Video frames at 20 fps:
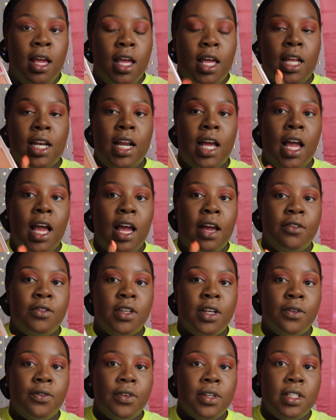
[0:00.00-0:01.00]
and they have
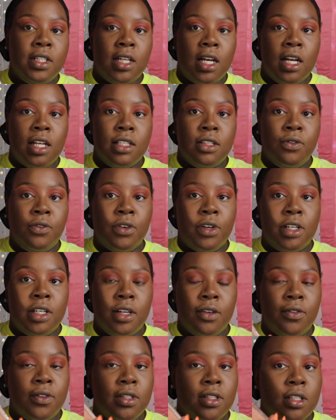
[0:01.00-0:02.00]
different shades for
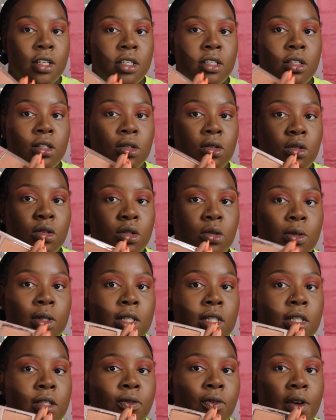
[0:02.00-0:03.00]
different skin tones,
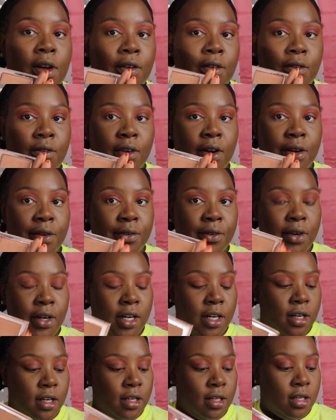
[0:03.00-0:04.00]
which is very, very,
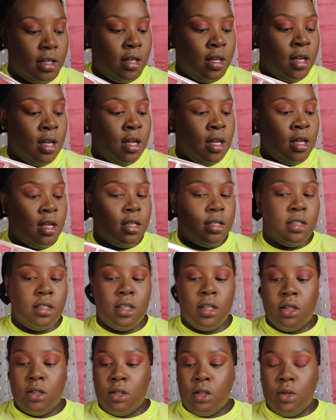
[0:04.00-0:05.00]
very good.
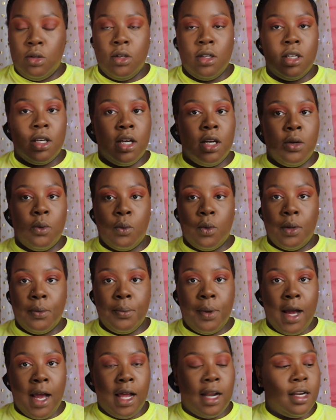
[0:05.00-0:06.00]
So you can get one
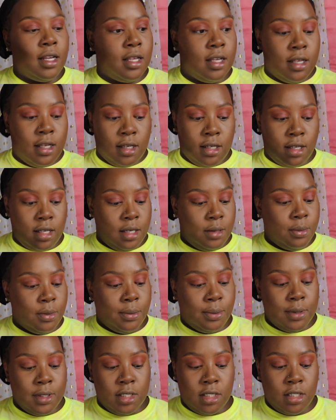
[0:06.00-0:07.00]
palette and keep
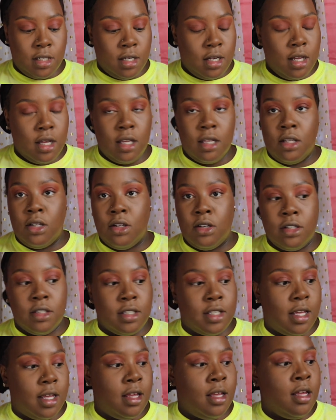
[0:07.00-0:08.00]
it pushing and you're
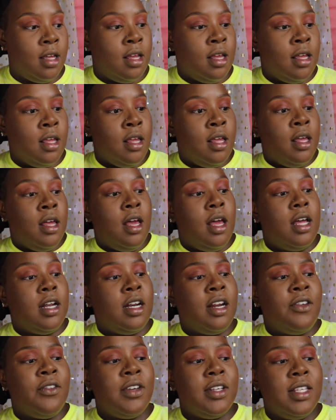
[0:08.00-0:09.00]
set.
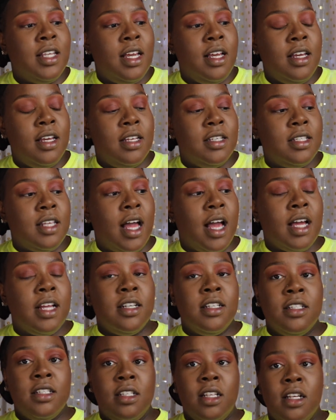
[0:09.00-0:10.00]
Another thing is,
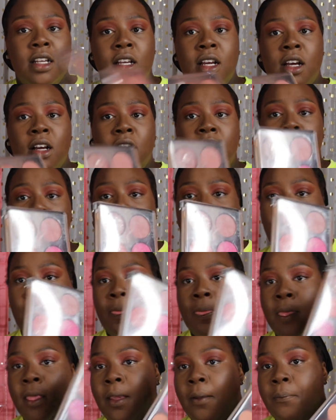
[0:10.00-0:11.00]
honestly, y'all,
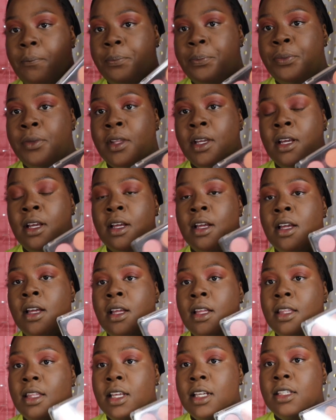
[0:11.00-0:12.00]

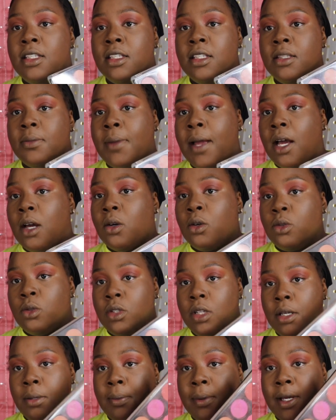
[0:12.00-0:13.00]
this is my
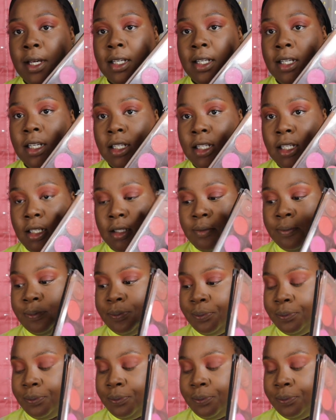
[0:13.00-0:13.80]
oldie but goodie.